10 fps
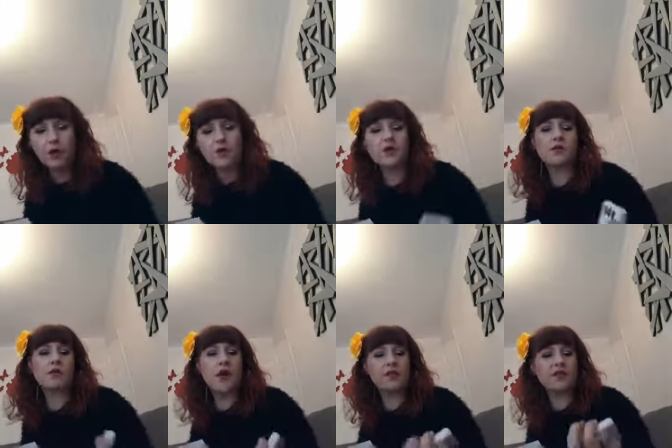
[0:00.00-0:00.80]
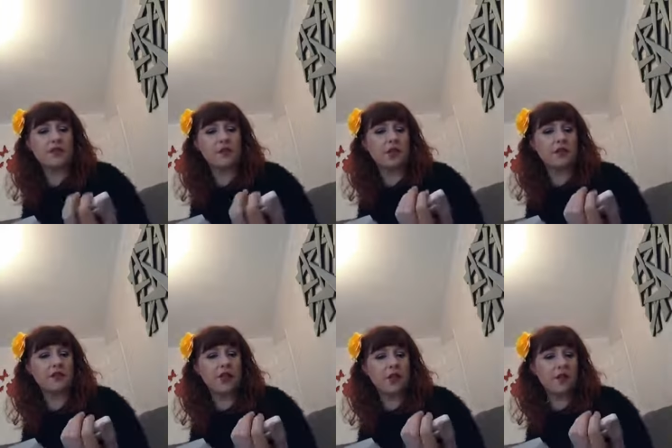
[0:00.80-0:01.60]
So I'm the tea maker in
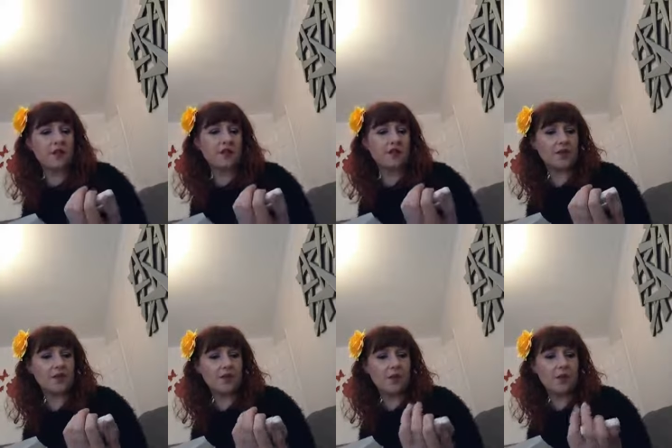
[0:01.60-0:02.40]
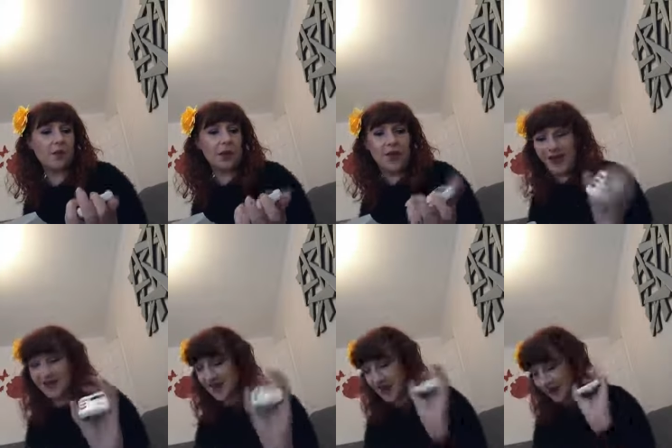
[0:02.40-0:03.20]
the house. So
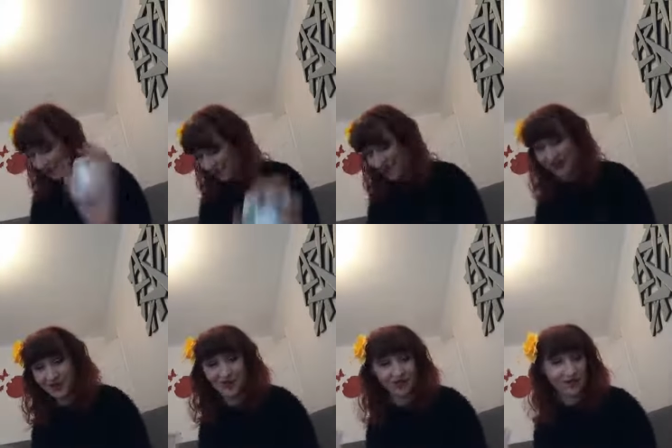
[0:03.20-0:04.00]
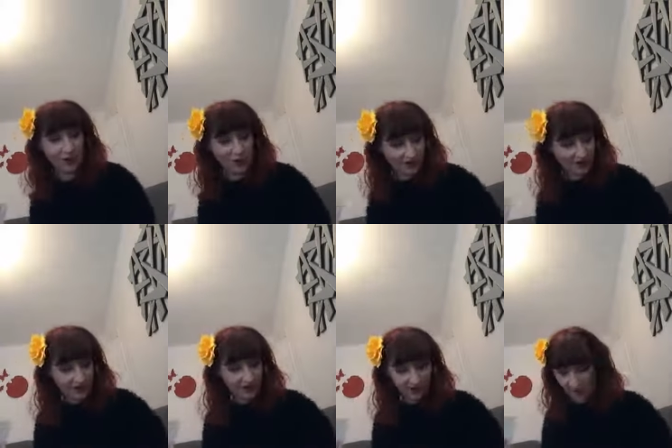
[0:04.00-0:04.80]
yeah, I mean, I do think there's a lot to be
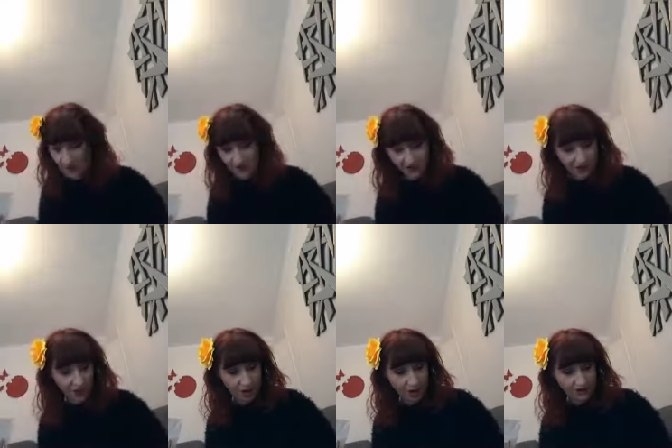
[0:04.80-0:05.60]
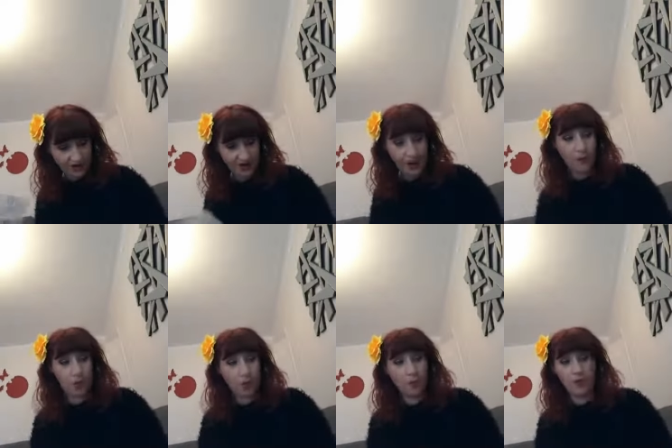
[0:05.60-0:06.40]
said for making your cup of tea
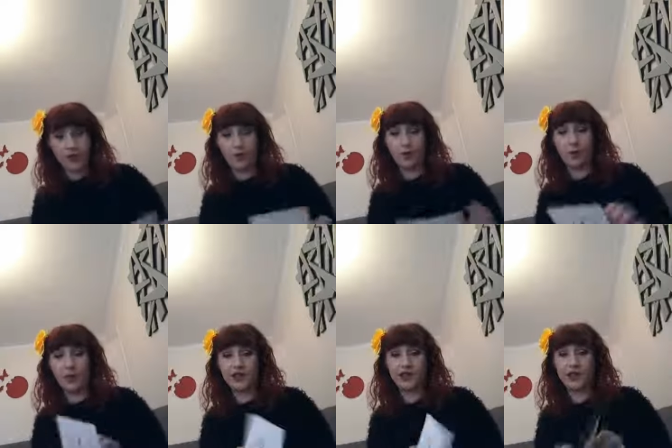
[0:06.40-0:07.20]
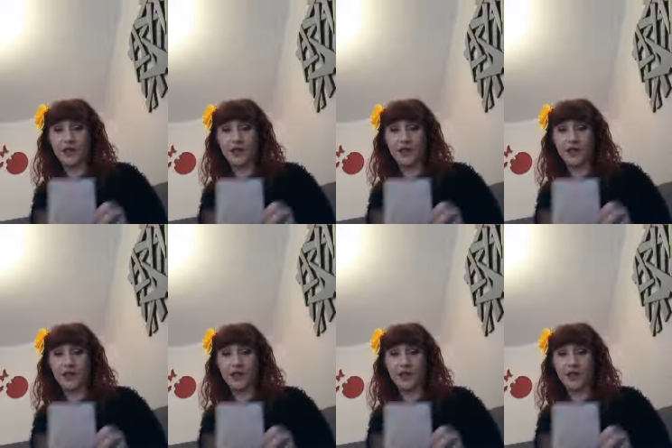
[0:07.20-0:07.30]
properly, which